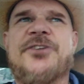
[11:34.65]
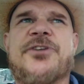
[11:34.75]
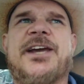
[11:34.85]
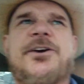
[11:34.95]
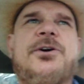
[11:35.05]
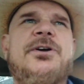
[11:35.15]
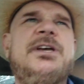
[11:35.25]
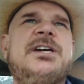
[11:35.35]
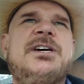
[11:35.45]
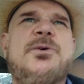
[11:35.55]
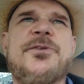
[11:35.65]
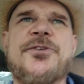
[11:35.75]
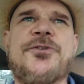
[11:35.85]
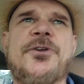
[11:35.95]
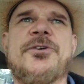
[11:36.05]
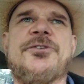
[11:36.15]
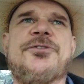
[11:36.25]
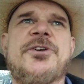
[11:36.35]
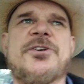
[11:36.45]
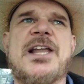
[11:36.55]
less angle with a
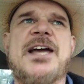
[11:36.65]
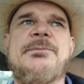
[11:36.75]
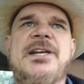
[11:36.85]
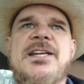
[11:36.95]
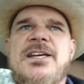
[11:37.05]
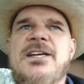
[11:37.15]
center-to-center alignment.